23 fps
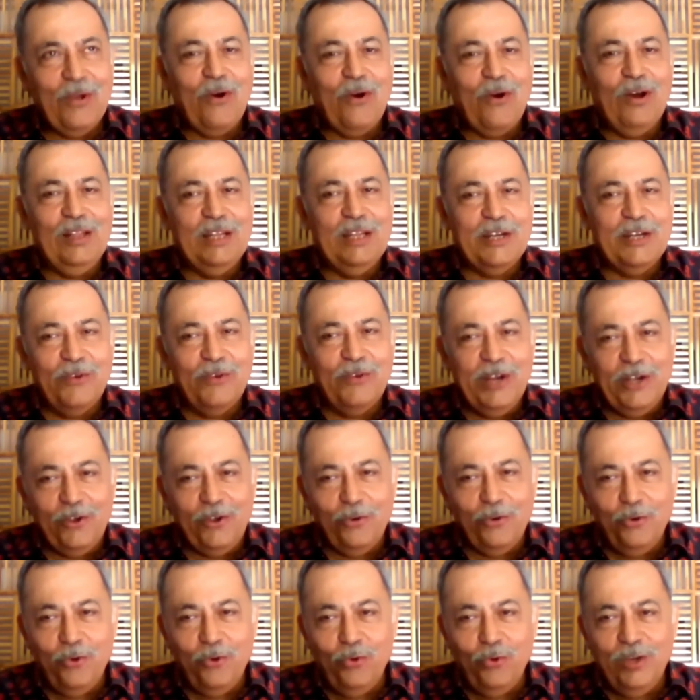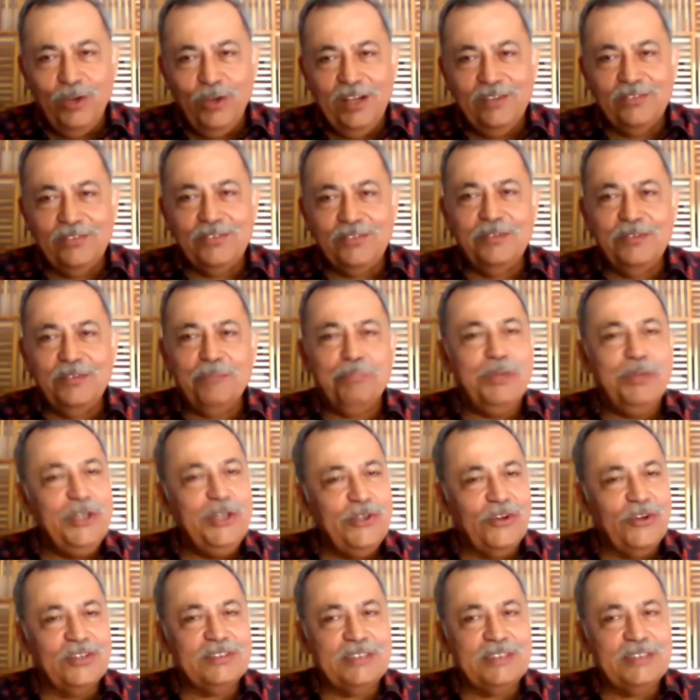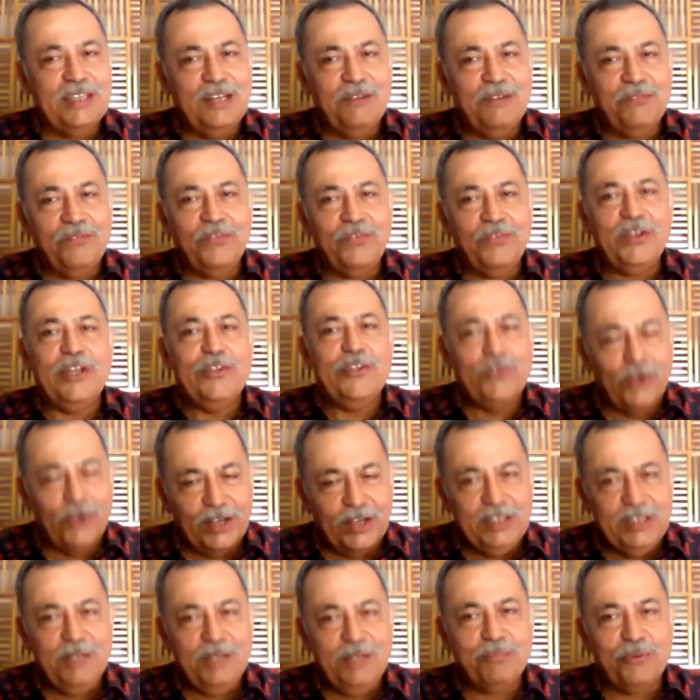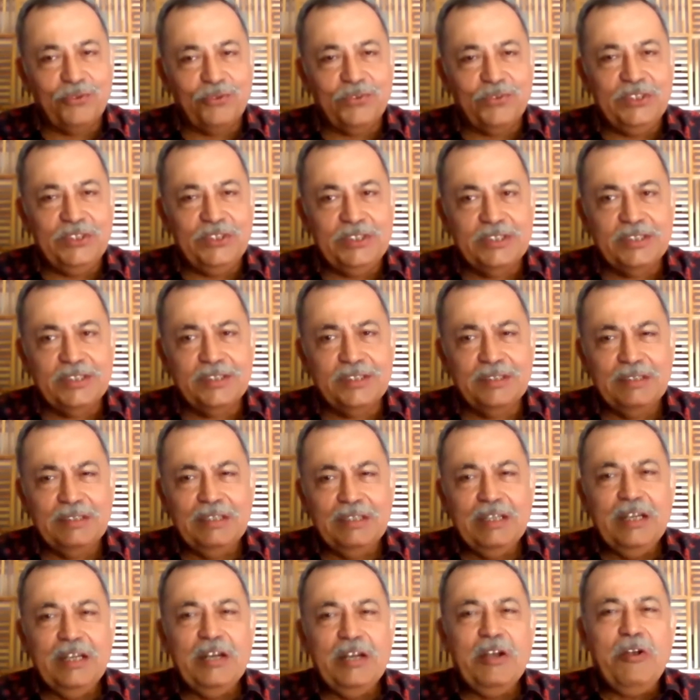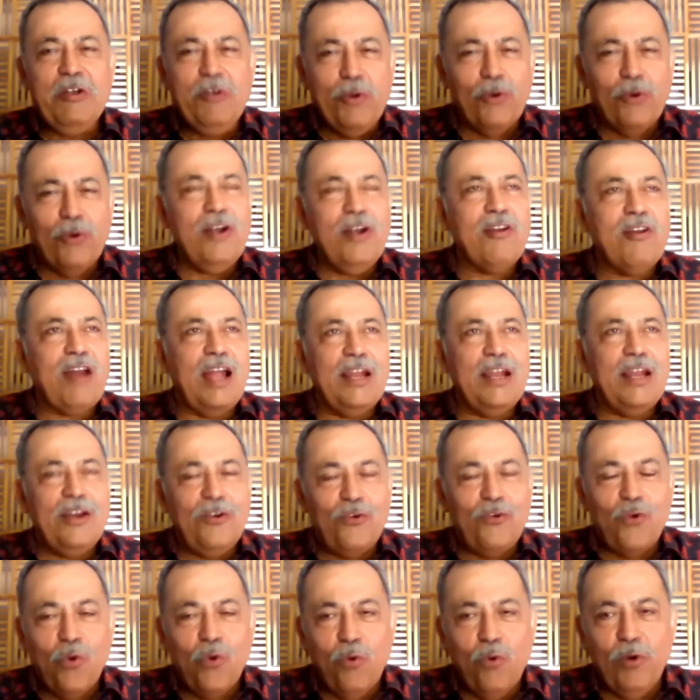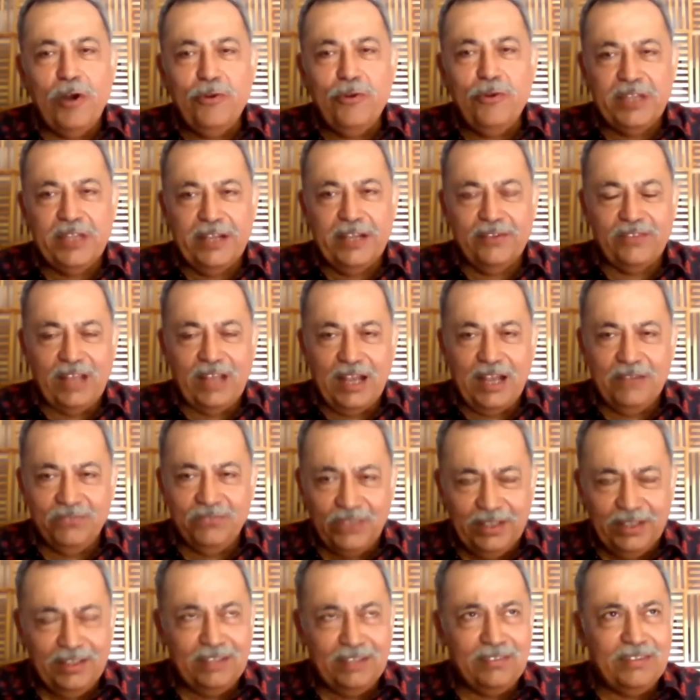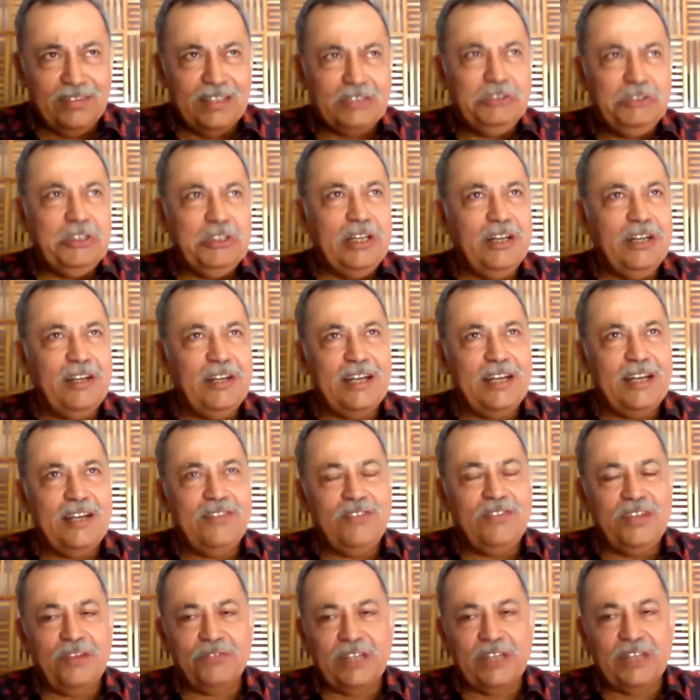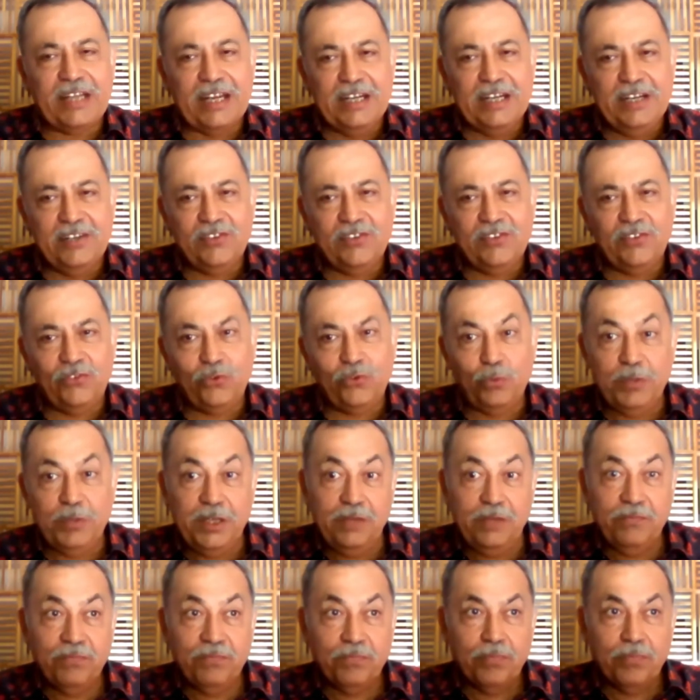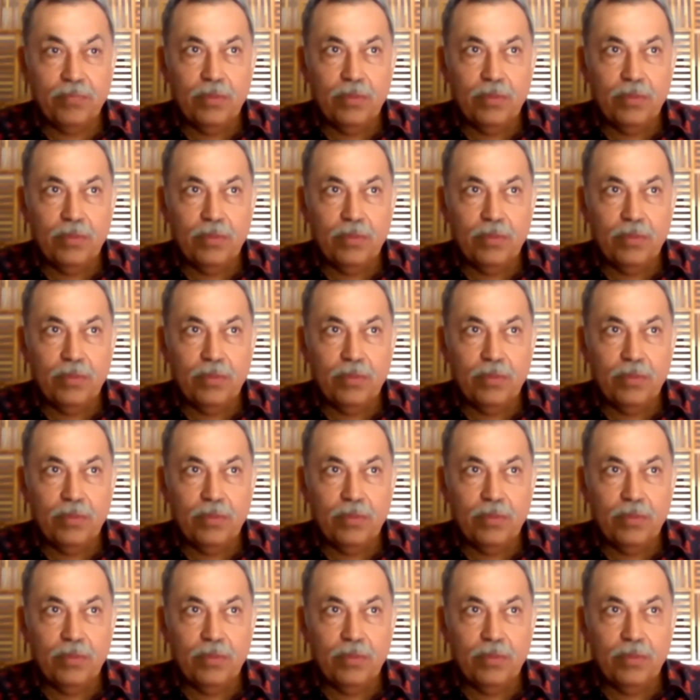All that you need to do is be yourself, enjoy the procedure. Don't try and overdo things. I've seen this is the general tendency of the candidates is to be